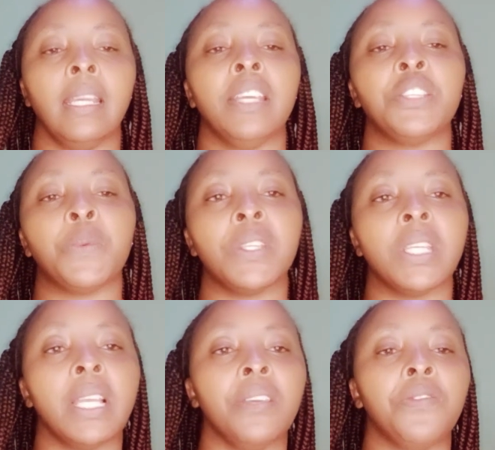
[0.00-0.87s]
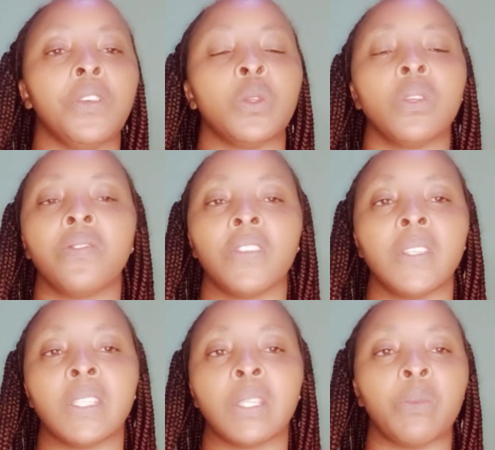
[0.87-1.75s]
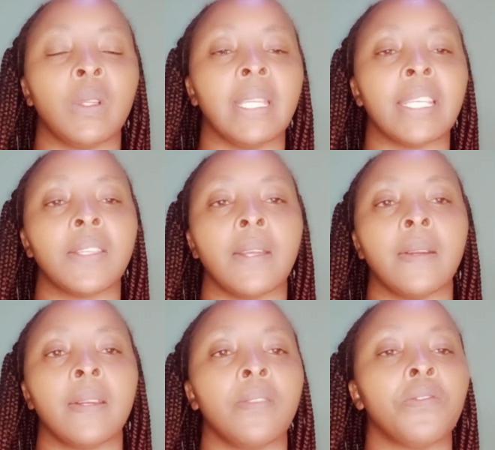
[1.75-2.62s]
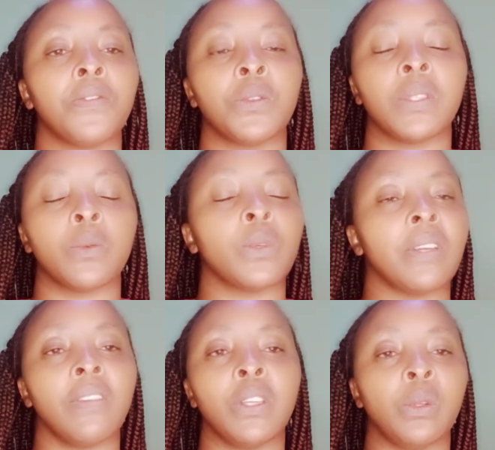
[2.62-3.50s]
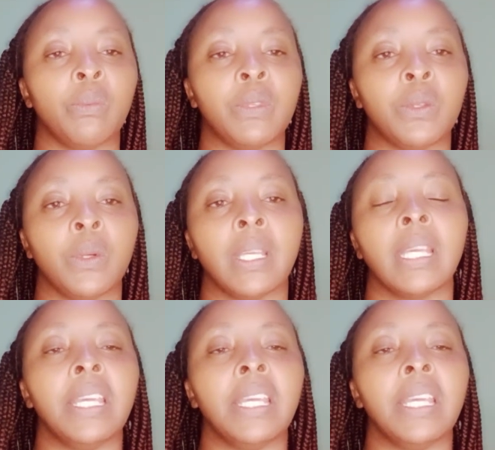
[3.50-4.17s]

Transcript: especially if you're doing vegetable nursery, fruits, whatever you'll be doing.